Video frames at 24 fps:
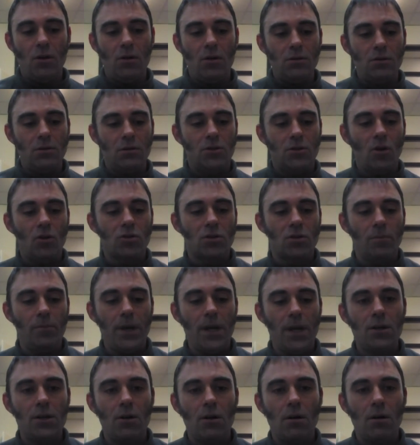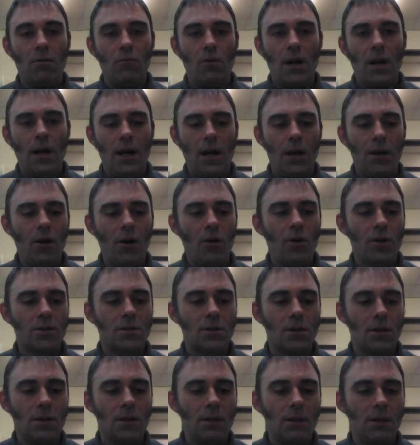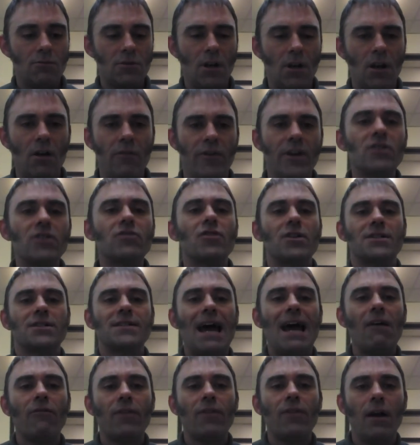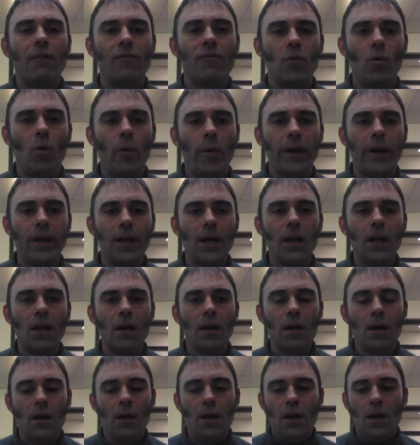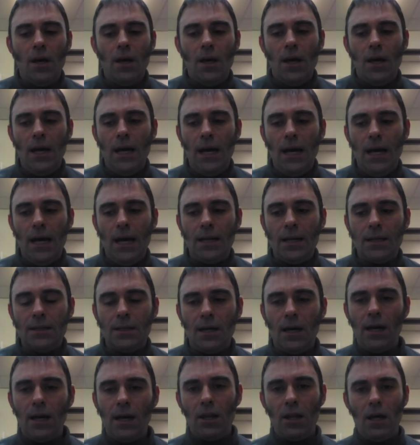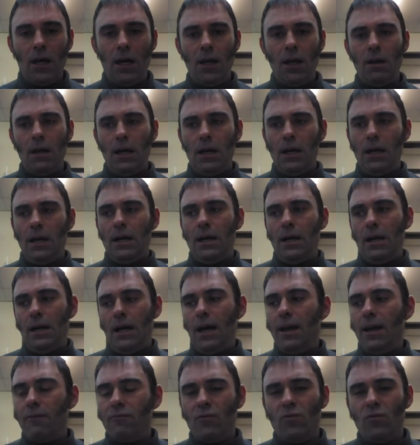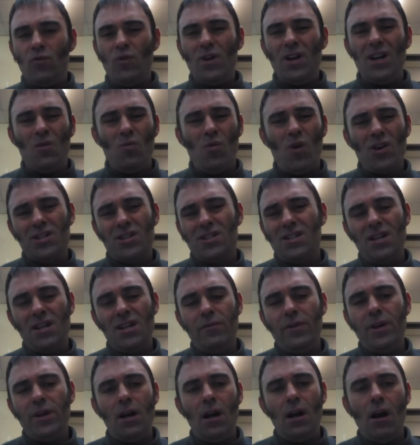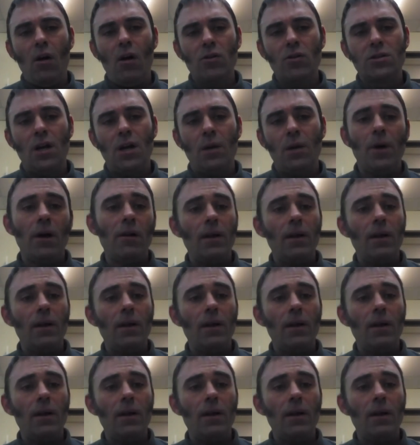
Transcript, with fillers: on social media. Uh, I noticed there was a lot of interest out there for what we did, and I, I I haven't really watched TV in a long time.